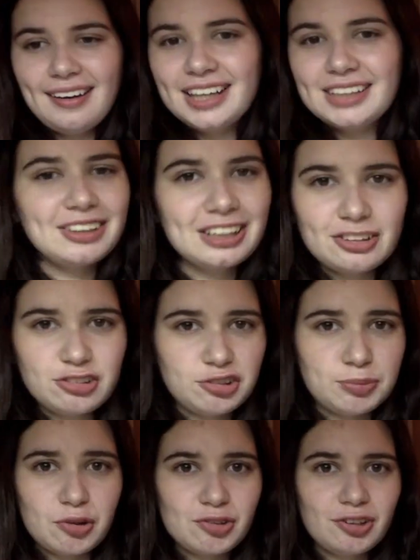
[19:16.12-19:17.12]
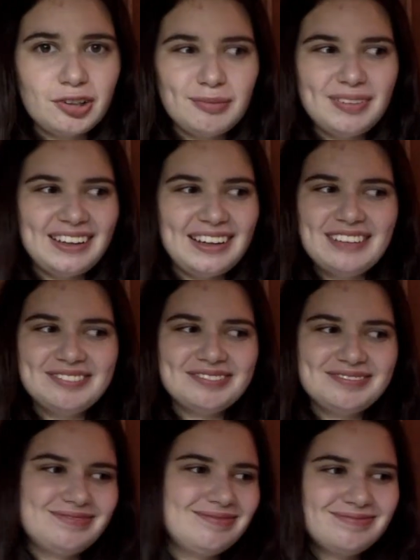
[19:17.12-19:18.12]
don't want to get too emotional, but
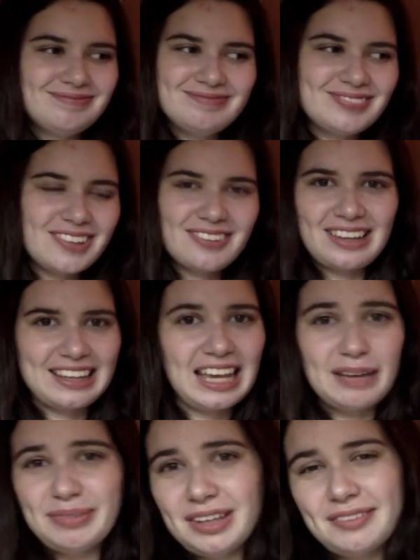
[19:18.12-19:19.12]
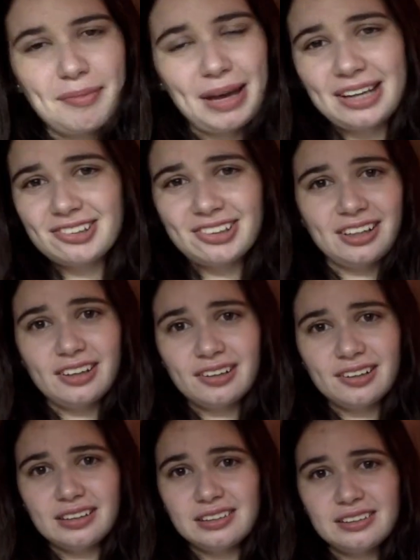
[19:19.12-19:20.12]
I can't believe I'm actually here,
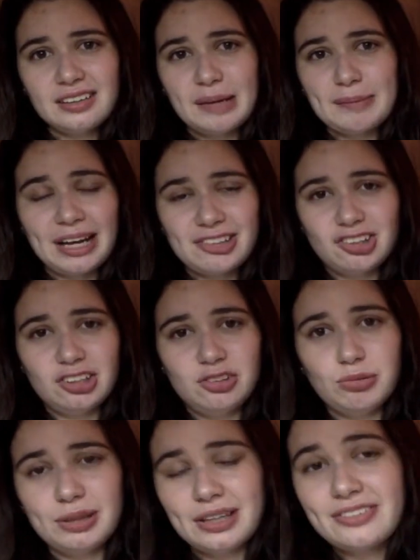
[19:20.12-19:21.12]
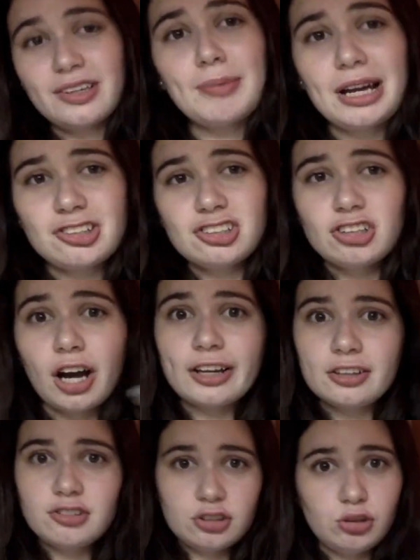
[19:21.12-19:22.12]
and I'm actually doing this, and I'm actually
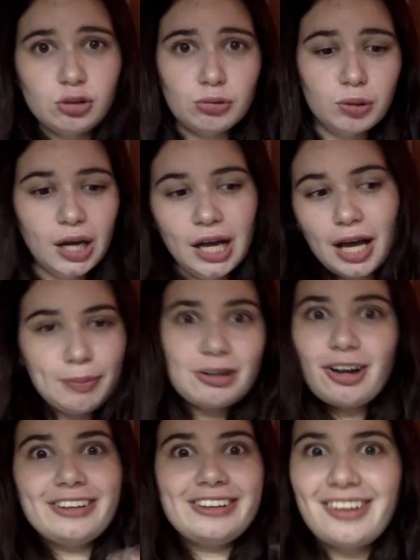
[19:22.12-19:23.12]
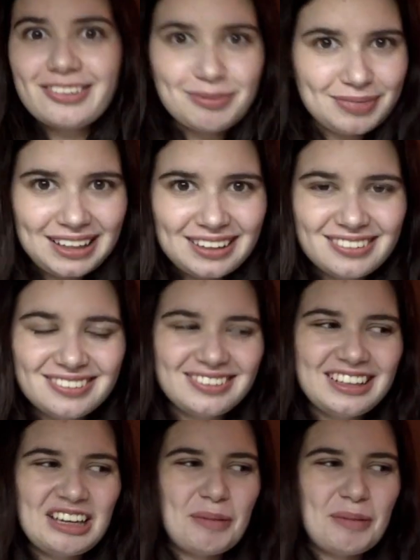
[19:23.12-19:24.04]
talking to you about all these awesome things.